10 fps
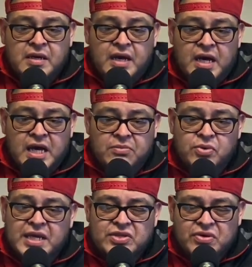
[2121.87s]
We'll
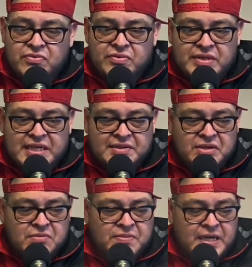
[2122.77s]
get to it when we need
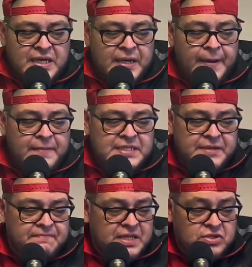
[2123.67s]
to, but that's it.
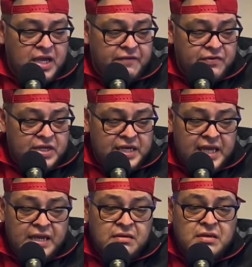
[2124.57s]
That's all I have for you
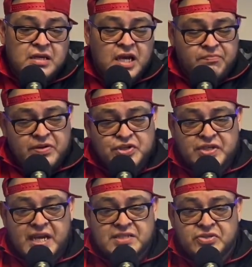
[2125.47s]
today. I appreciate you
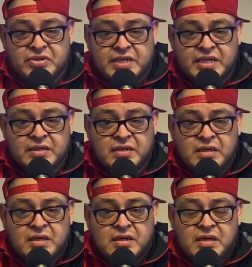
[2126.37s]
guys tuning in.
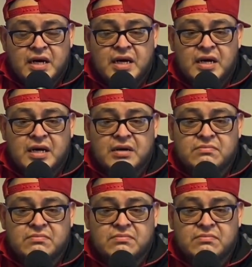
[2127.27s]
A